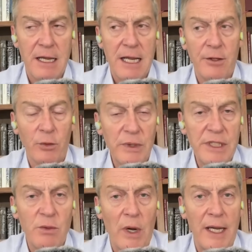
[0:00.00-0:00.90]
and the
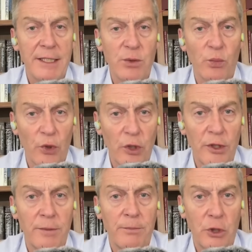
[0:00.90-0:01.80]
reason why it's
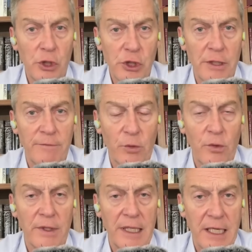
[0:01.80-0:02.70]
worth pushing
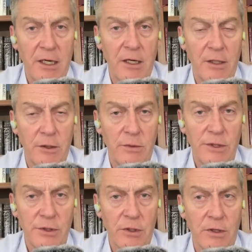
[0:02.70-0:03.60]
for the care you
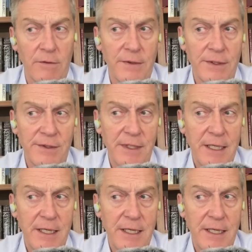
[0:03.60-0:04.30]
deserve is,